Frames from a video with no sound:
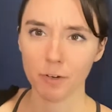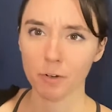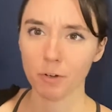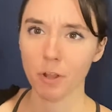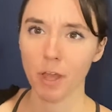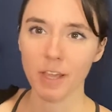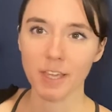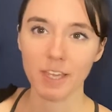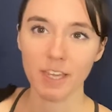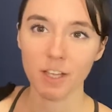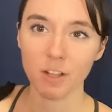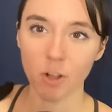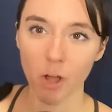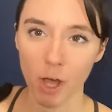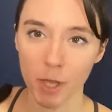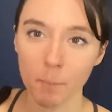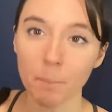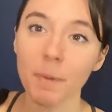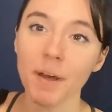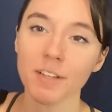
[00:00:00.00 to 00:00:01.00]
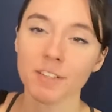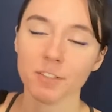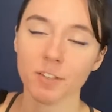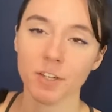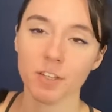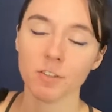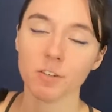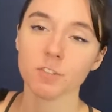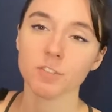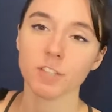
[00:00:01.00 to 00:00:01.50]
or like Elon
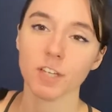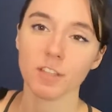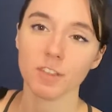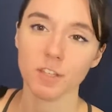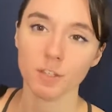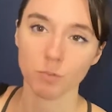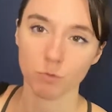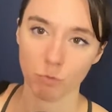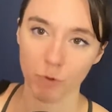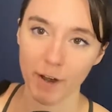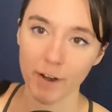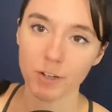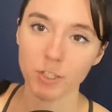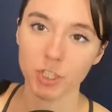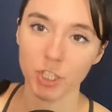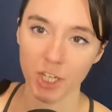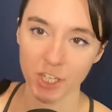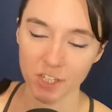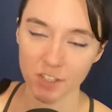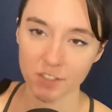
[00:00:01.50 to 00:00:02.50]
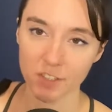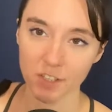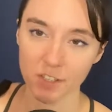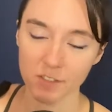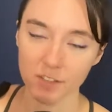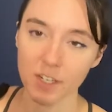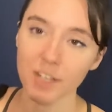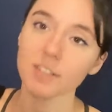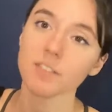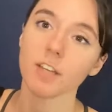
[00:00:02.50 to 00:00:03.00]
Musk. Like there's like these rare
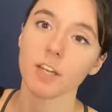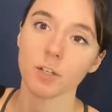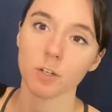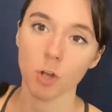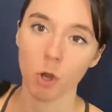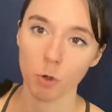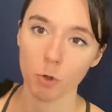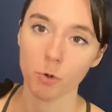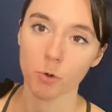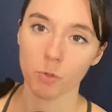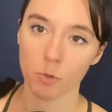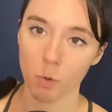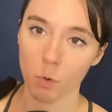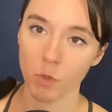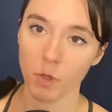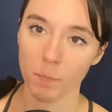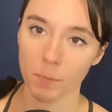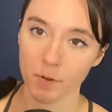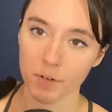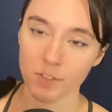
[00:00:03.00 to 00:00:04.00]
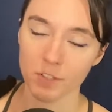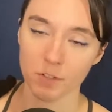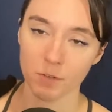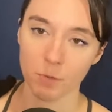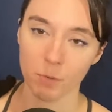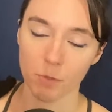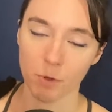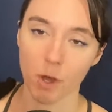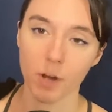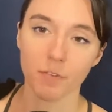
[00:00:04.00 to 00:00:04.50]
geniuses that it's like, no, you're the only
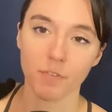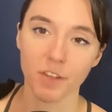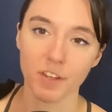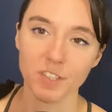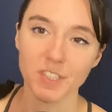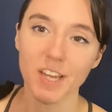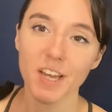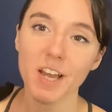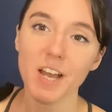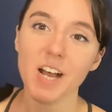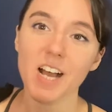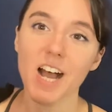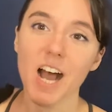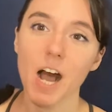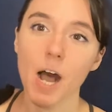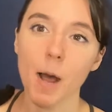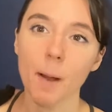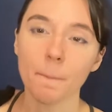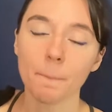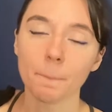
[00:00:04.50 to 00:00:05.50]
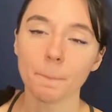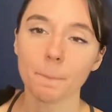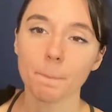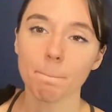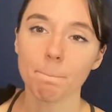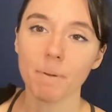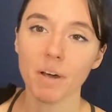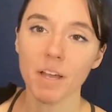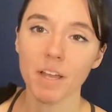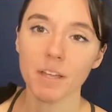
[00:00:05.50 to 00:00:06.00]
person who thought of this.
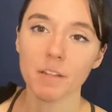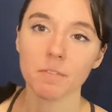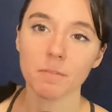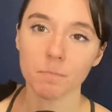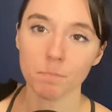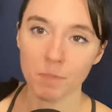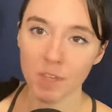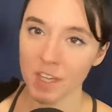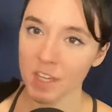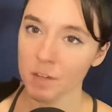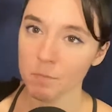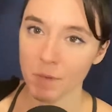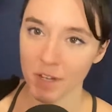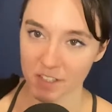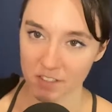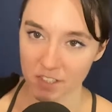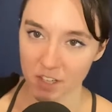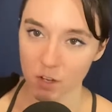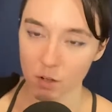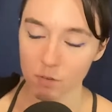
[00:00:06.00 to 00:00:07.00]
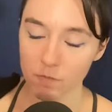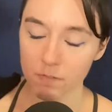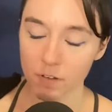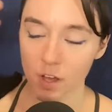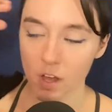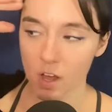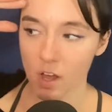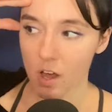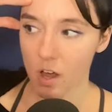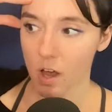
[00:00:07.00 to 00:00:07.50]
But me,
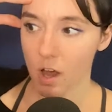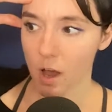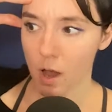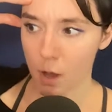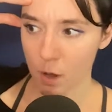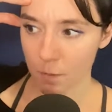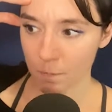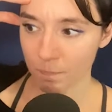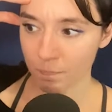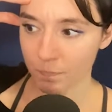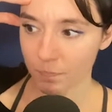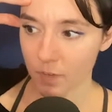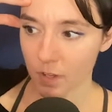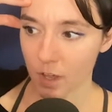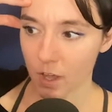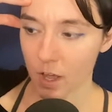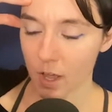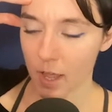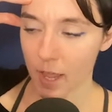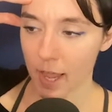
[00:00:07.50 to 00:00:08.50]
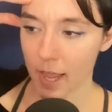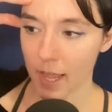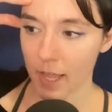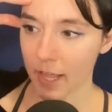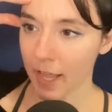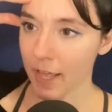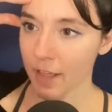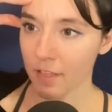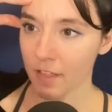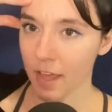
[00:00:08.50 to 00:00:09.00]
myself, and
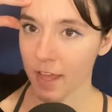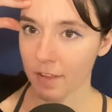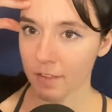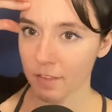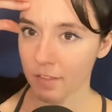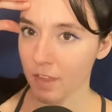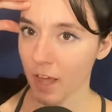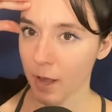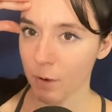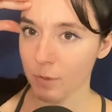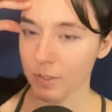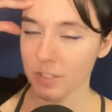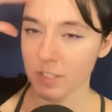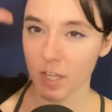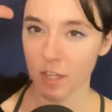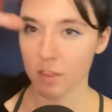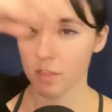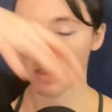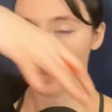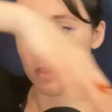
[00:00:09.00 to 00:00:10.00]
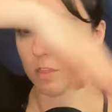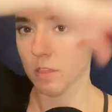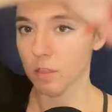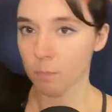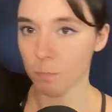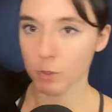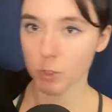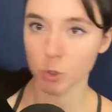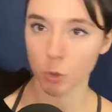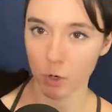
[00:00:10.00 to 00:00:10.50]
I would say
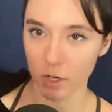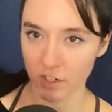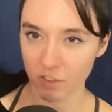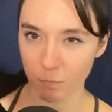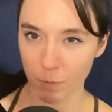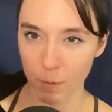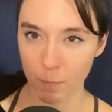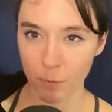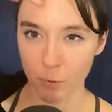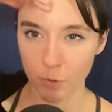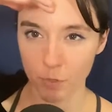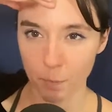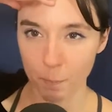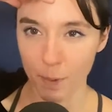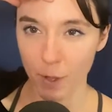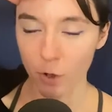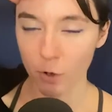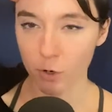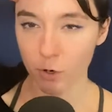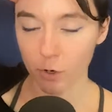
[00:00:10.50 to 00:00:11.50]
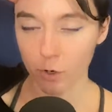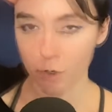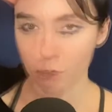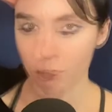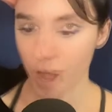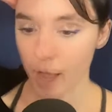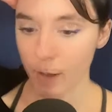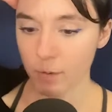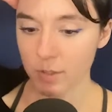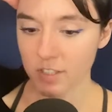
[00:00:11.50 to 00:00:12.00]
majority of people in the bell
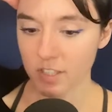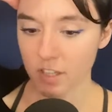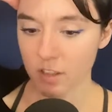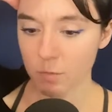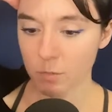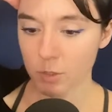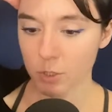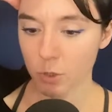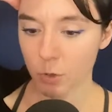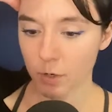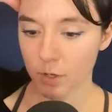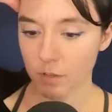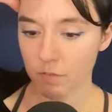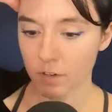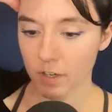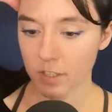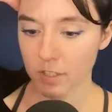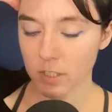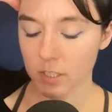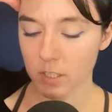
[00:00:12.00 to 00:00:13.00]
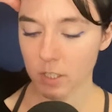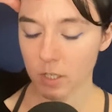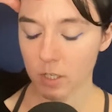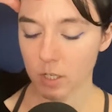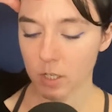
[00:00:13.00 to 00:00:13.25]
curve, I would say the majority of us,